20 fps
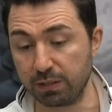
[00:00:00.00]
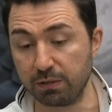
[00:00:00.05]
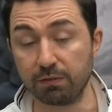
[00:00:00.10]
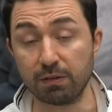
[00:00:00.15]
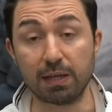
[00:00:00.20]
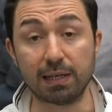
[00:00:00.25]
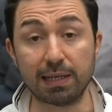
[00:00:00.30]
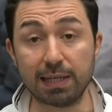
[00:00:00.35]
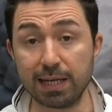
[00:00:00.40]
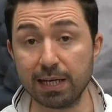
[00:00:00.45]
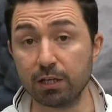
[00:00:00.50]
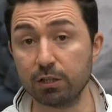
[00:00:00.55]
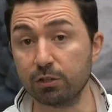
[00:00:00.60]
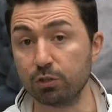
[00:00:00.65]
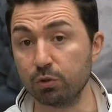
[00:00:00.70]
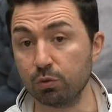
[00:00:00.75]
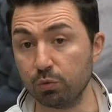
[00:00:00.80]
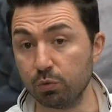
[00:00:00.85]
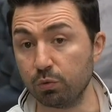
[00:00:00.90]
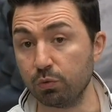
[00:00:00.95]
The link
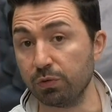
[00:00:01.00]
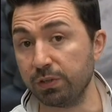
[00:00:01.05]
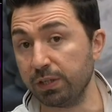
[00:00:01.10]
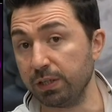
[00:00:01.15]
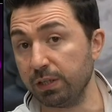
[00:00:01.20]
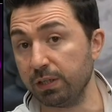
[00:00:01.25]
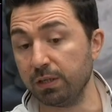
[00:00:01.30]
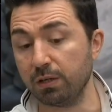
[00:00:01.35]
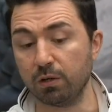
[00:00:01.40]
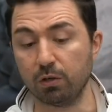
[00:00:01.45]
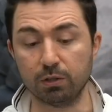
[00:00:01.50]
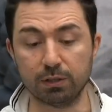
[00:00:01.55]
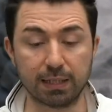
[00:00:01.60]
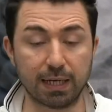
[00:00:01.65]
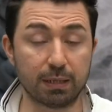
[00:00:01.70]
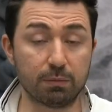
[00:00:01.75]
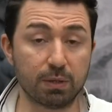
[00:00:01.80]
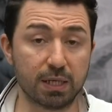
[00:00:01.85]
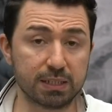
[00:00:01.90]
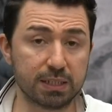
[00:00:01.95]
to the
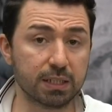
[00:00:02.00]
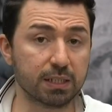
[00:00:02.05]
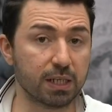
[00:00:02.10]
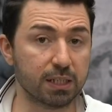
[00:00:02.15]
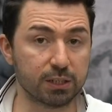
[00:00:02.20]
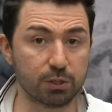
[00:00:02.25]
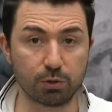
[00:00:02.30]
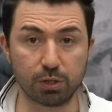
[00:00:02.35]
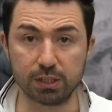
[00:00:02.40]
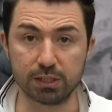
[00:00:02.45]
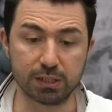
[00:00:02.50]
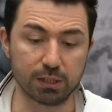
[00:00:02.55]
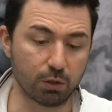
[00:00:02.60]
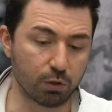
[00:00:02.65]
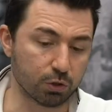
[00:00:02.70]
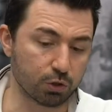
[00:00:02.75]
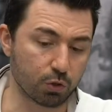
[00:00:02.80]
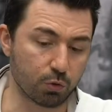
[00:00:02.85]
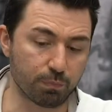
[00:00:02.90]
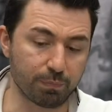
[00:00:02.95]
online masterclass you can see
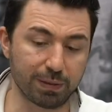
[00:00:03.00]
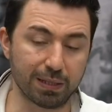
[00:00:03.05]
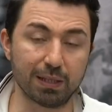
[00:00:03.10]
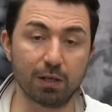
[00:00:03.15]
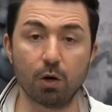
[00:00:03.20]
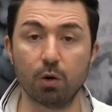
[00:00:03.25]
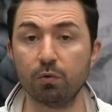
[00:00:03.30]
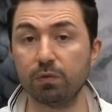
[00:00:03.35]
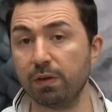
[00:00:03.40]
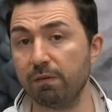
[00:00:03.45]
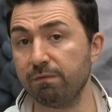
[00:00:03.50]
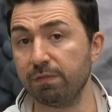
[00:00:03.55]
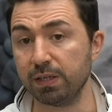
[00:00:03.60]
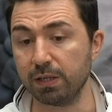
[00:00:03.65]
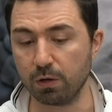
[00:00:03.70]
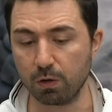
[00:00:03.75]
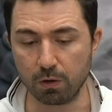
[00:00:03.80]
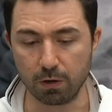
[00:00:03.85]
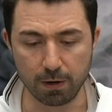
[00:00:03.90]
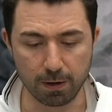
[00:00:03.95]
also below the
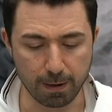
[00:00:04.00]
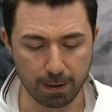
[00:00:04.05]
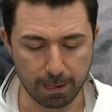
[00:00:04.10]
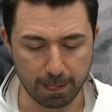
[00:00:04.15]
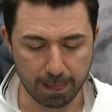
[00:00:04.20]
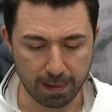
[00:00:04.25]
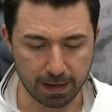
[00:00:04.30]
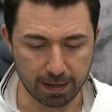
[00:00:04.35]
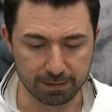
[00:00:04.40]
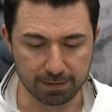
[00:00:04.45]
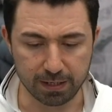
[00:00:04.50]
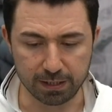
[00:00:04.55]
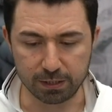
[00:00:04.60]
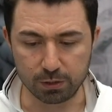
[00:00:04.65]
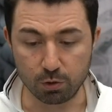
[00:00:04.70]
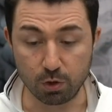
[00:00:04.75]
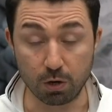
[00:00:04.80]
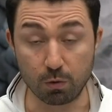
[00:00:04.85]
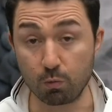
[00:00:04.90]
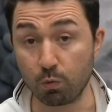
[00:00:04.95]
video that
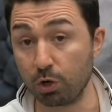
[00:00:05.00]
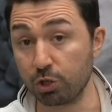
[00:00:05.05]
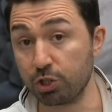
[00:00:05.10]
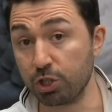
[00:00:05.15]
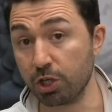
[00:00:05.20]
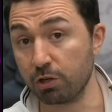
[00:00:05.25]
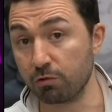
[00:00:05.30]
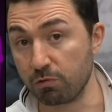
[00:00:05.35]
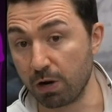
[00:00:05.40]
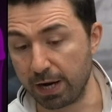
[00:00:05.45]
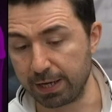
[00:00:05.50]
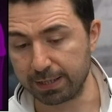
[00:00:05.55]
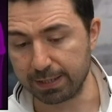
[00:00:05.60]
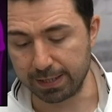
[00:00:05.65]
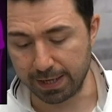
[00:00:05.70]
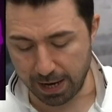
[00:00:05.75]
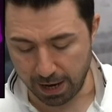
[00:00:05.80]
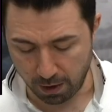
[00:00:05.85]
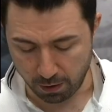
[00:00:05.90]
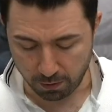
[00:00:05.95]
you are watching right
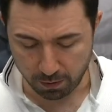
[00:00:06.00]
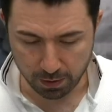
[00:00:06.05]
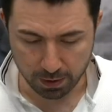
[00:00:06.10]
now.